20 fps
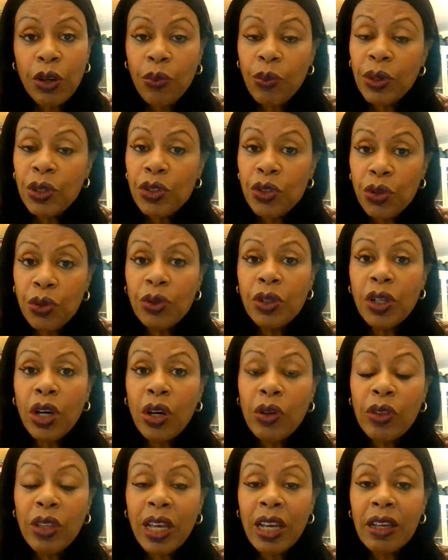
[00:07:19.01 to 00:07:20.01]
We do
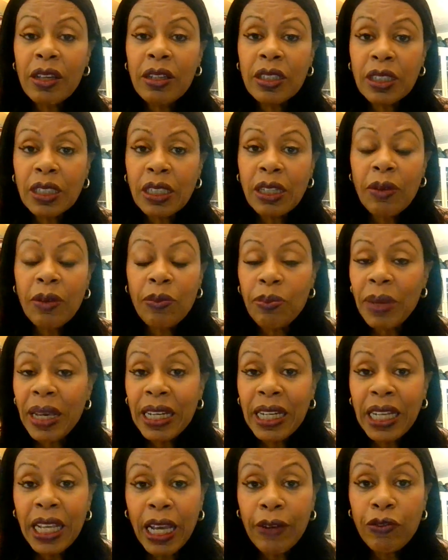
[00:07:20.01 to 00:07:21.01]
know that
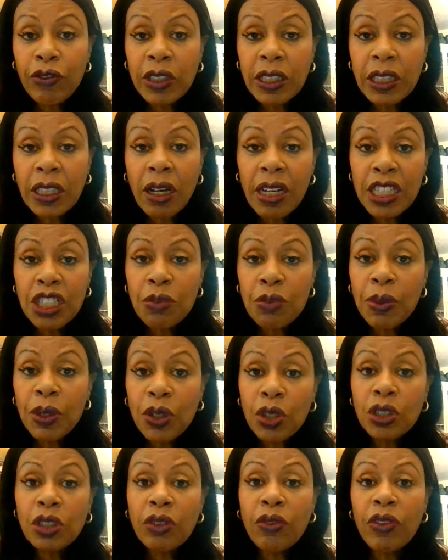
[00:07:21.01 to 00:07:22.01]
many have resigned
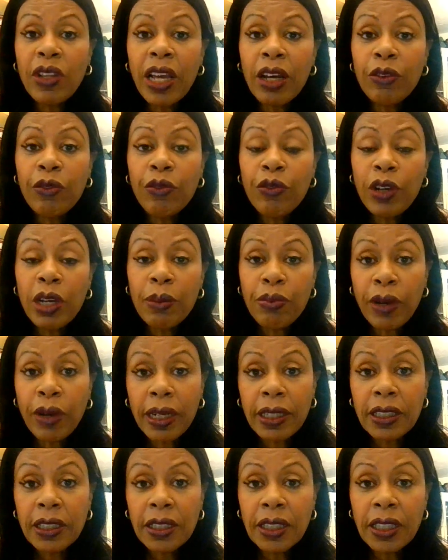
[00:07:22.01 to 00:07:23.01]
because of the unfair
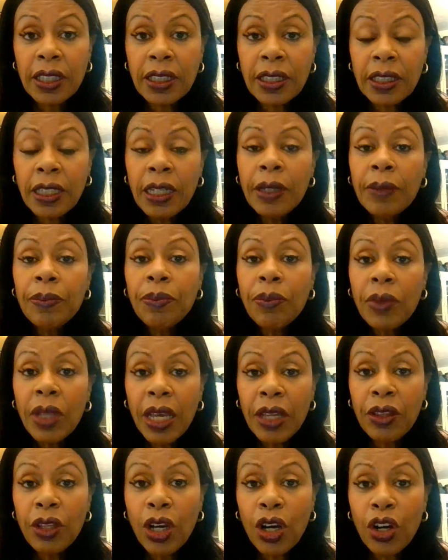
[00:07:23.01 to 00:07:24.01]
practices
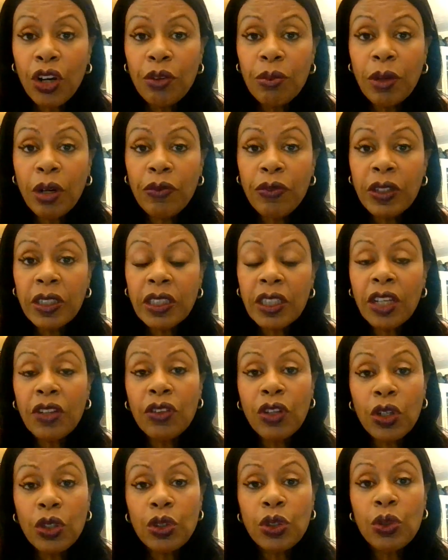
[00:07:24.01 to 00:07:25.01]
in the Home Office, and
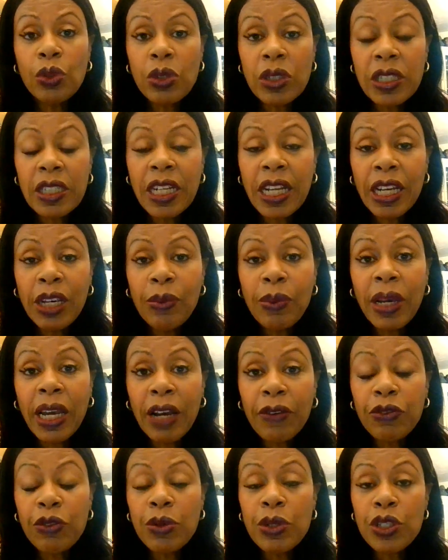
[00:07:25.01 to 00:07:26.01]
those who stay, we
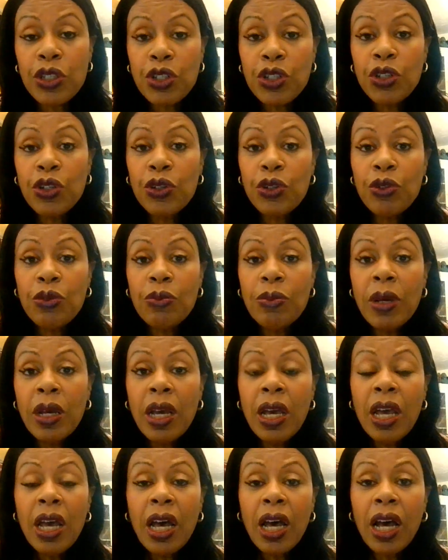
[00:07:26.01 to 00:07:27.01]
have to assume,
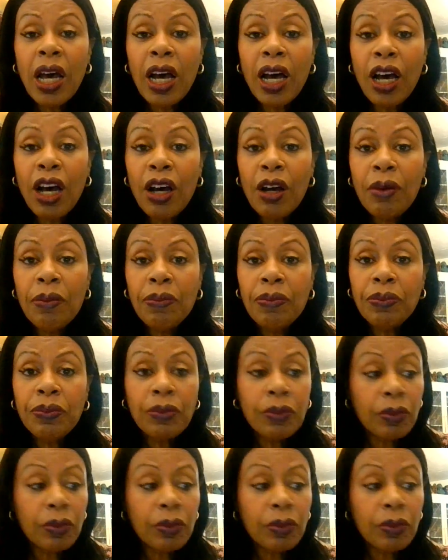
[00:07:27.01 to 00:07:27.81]
um,